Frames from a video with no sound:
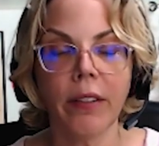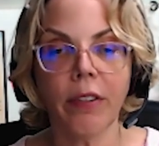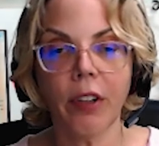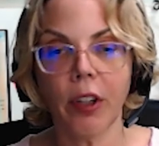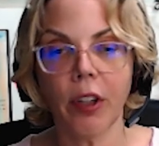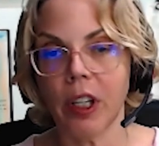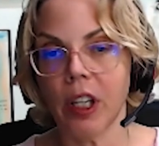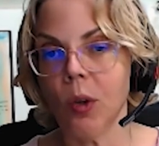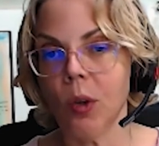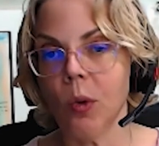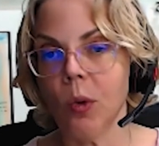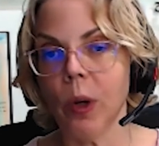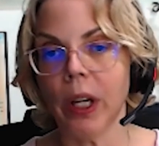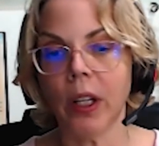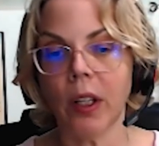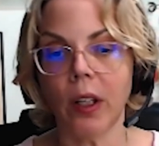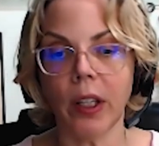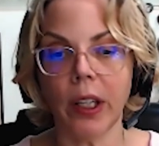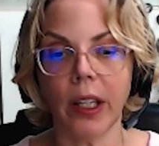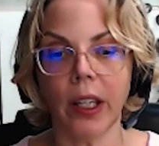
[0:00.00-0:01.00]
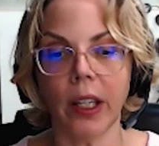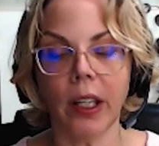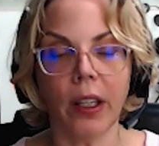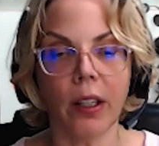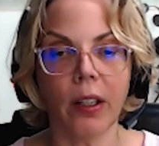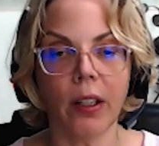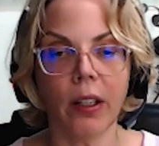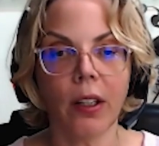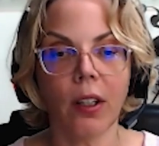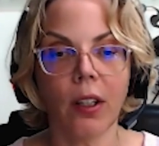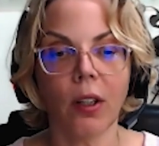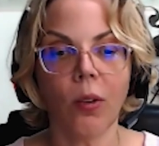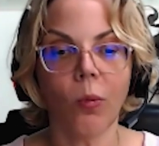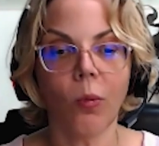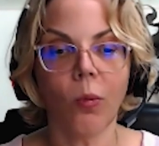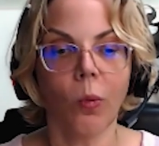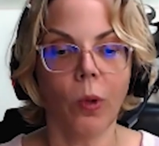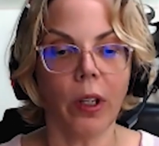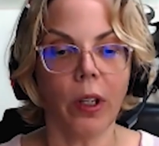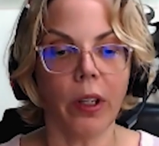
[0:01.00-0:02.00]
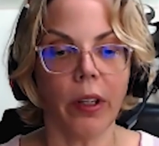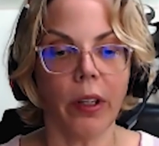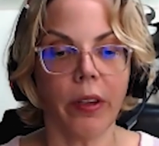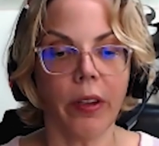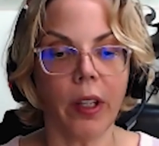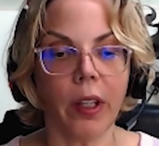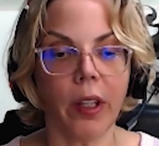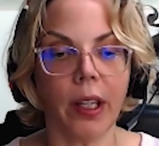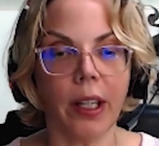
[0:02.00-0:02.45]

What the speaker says: very quickly with